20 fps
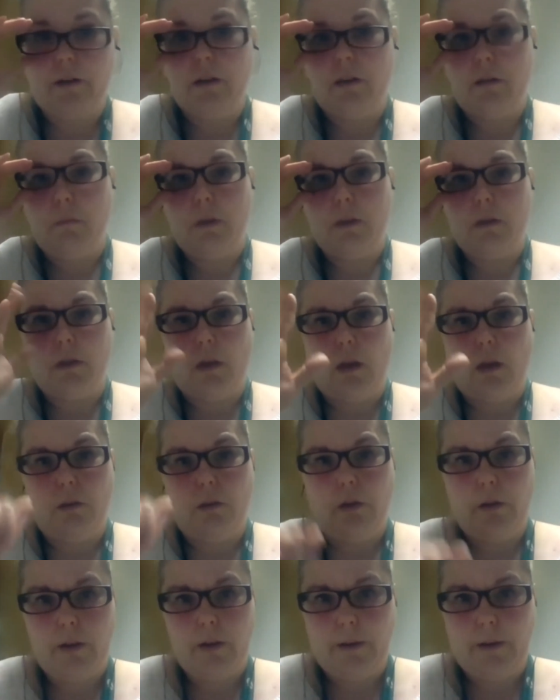to them and say,
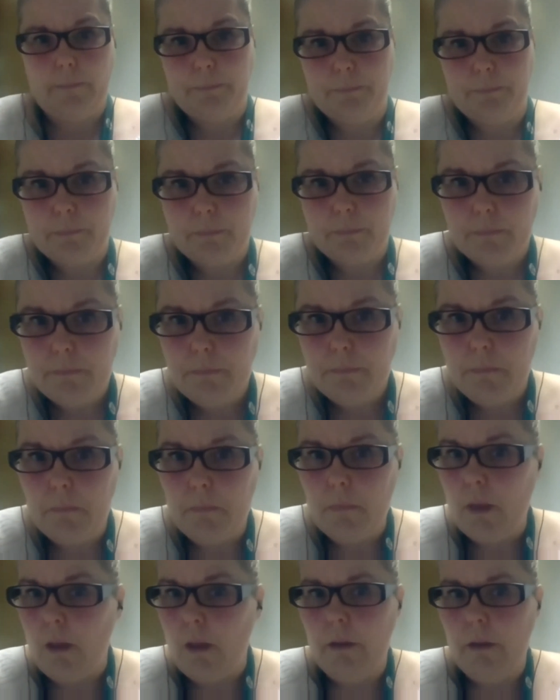look at,
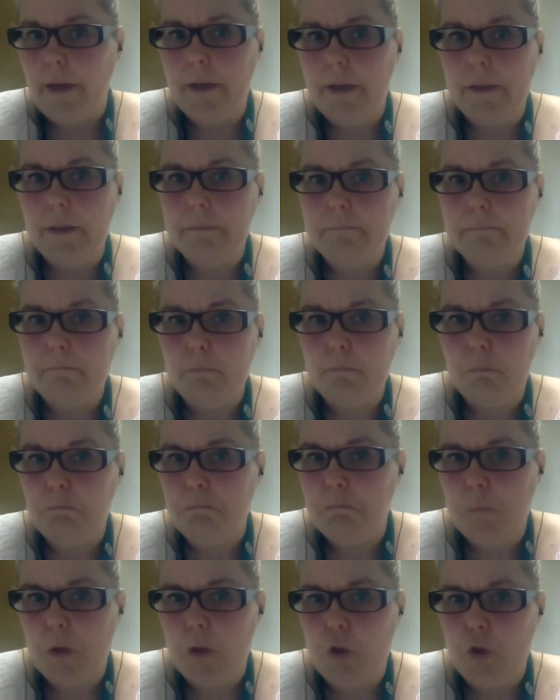like,
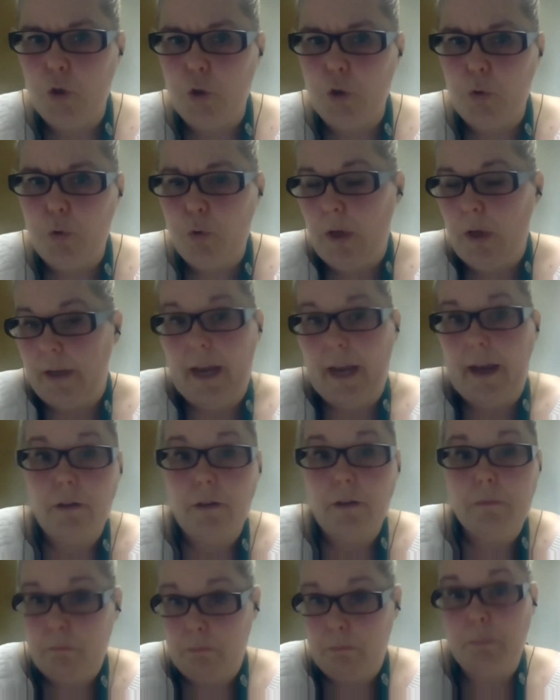you,
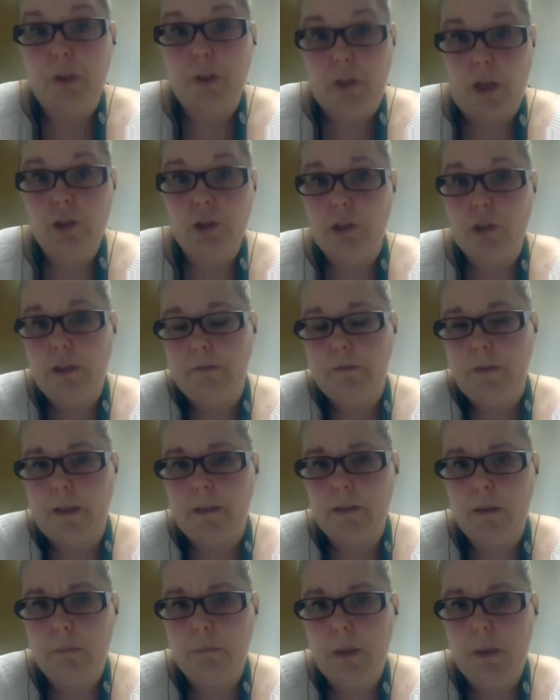again, potentially
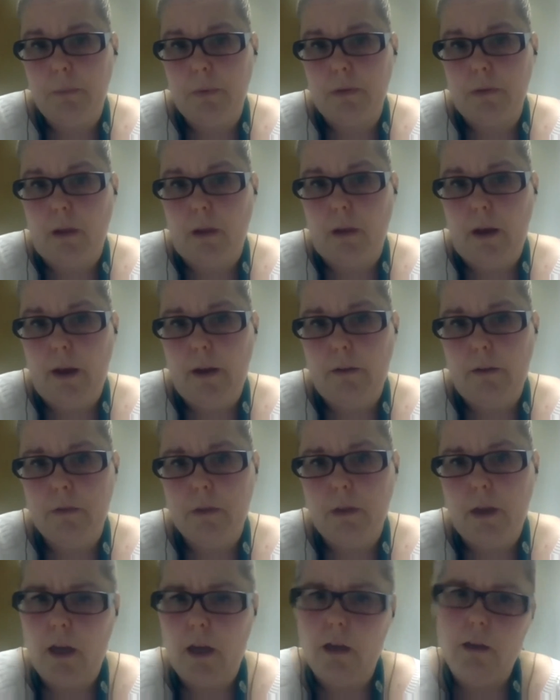affecting people's
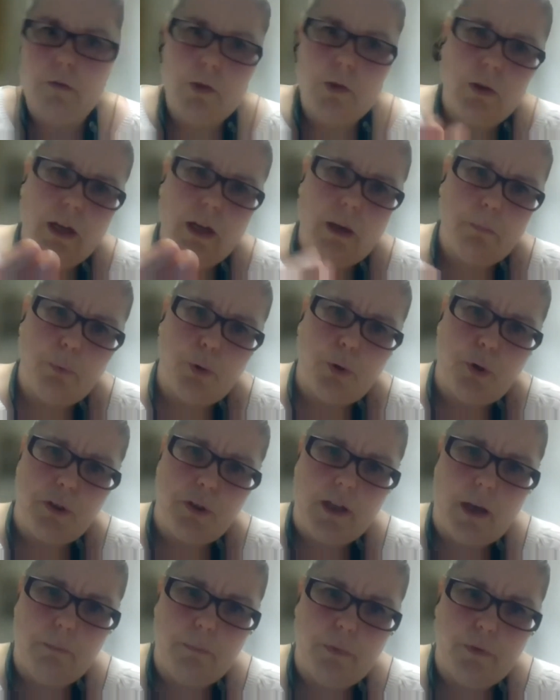lives. And if you get
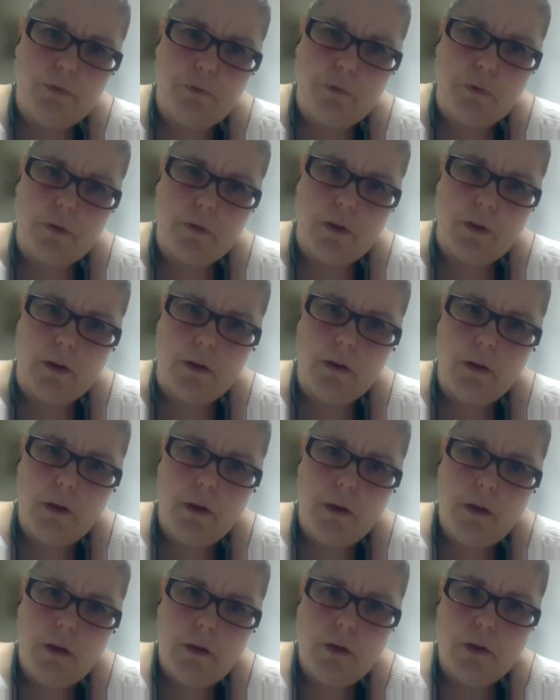pulled up before the,
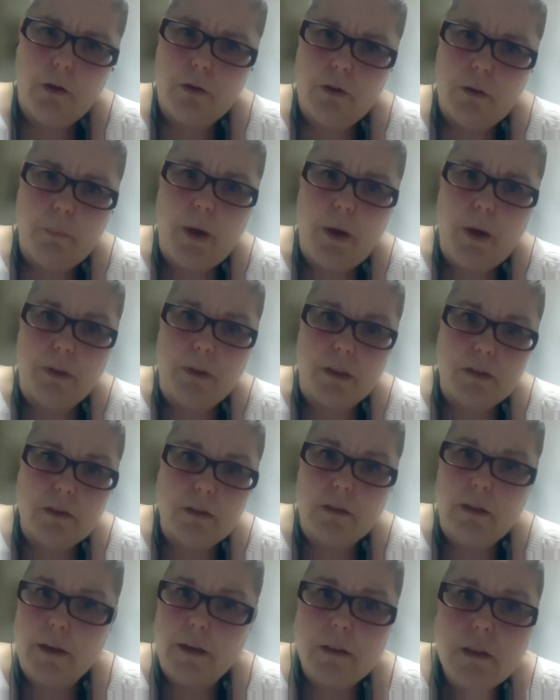the public
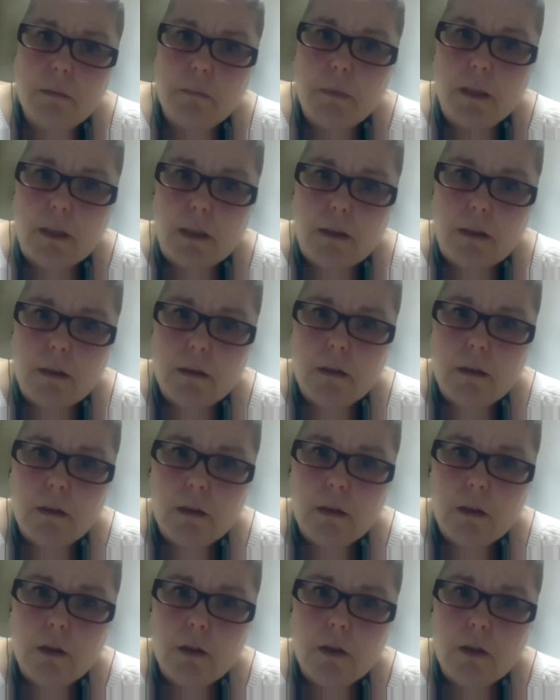select committee
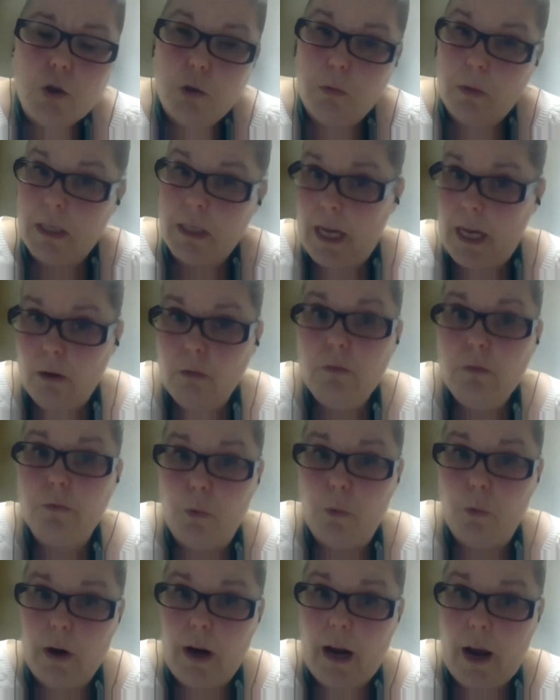to account
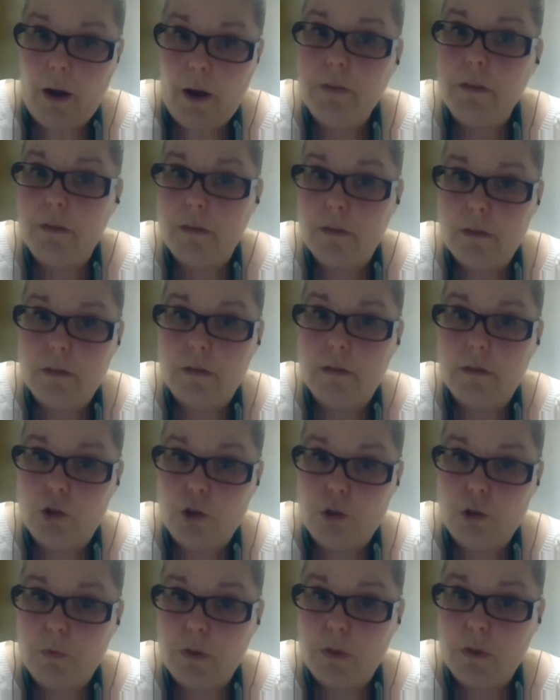for how this
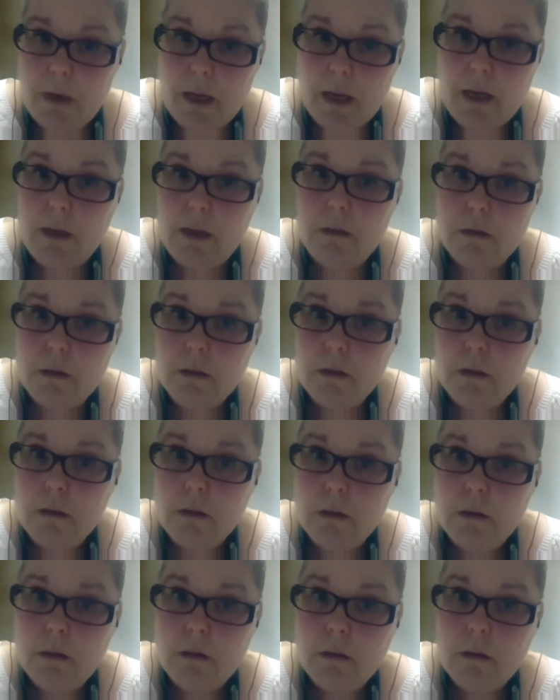decision was made,
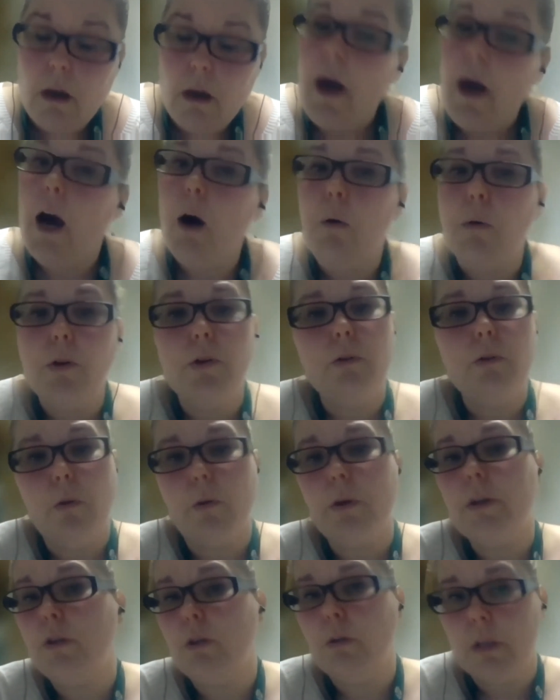how are you
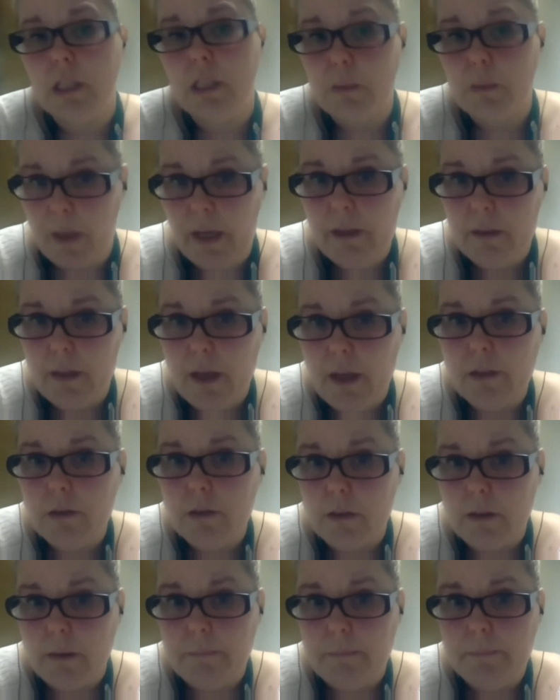going to explain that
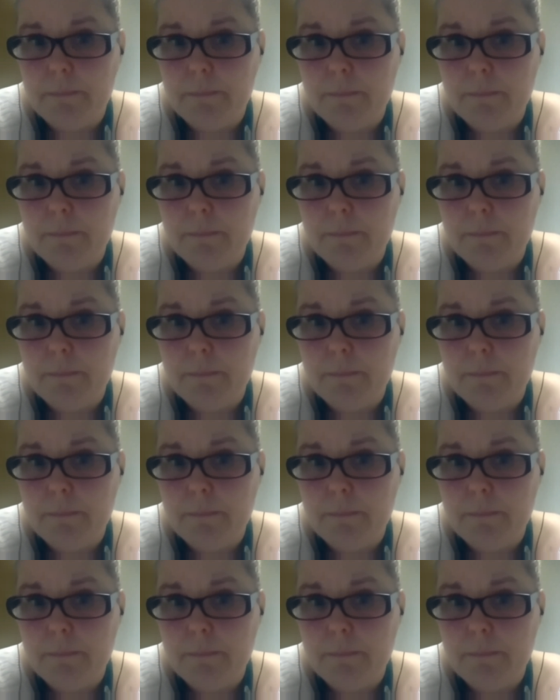to them?